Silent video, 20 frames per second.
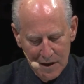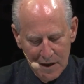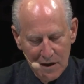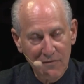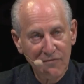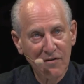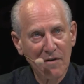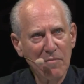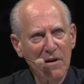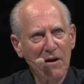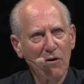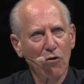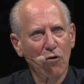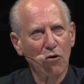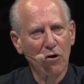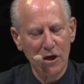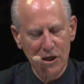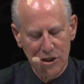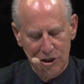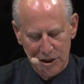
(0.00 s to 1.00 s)
From their
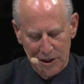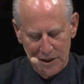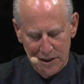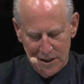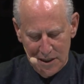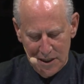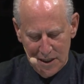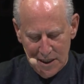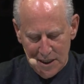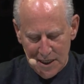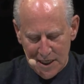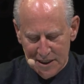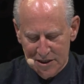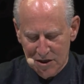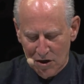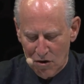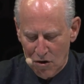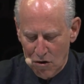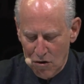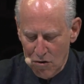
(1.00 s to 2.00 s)
origin as a
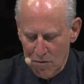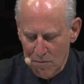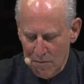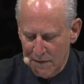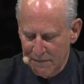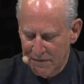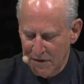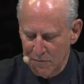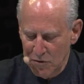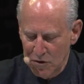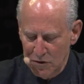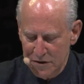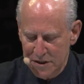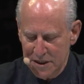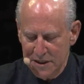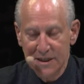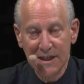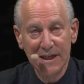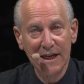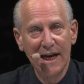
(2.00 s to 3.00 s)
home of the
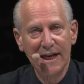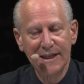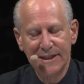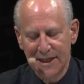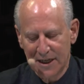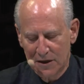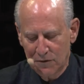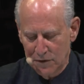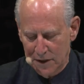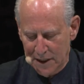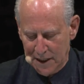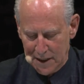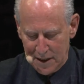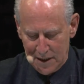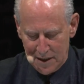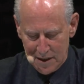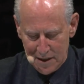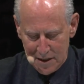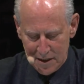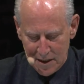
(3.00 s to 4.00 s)
muses in antiquity
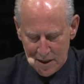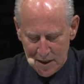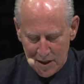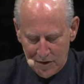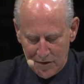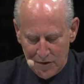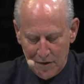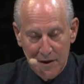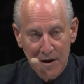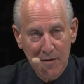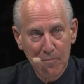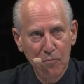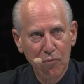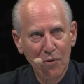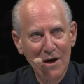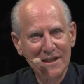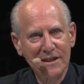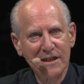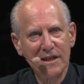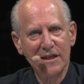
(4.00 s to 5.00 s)
to their
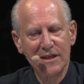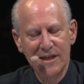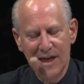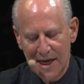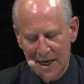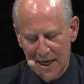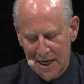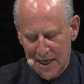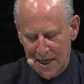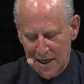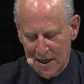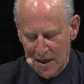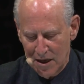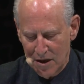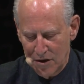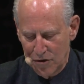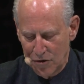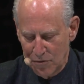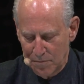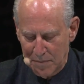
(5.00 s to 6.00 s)
present-day
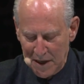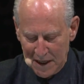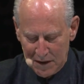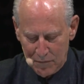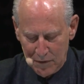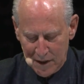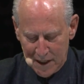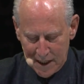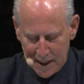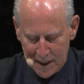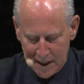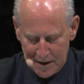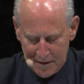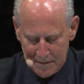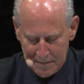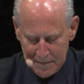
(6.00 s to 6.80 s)
ubiquity,